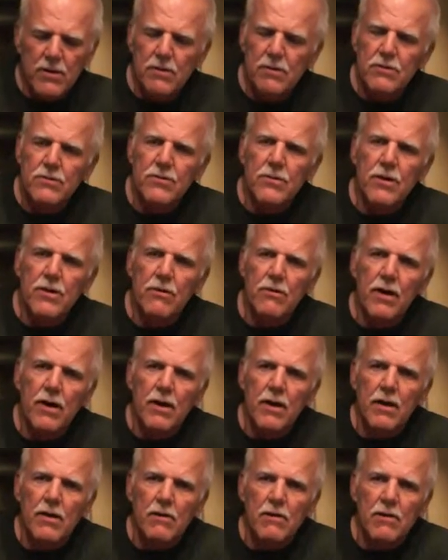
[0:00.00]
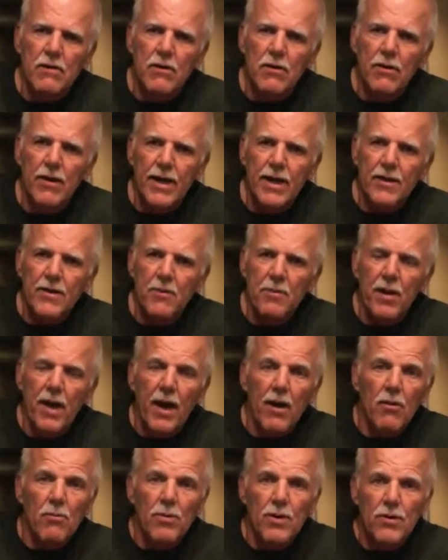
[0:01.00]
considering going into the
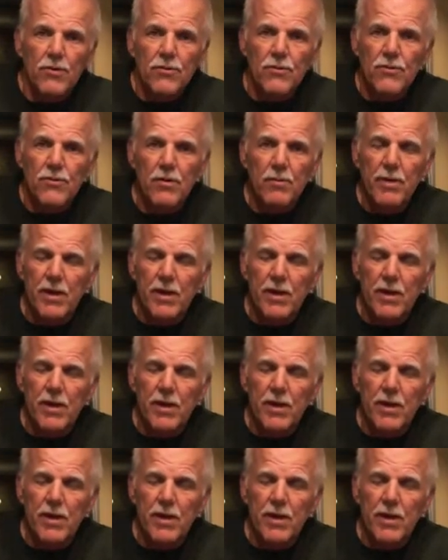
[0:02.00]
paddle business.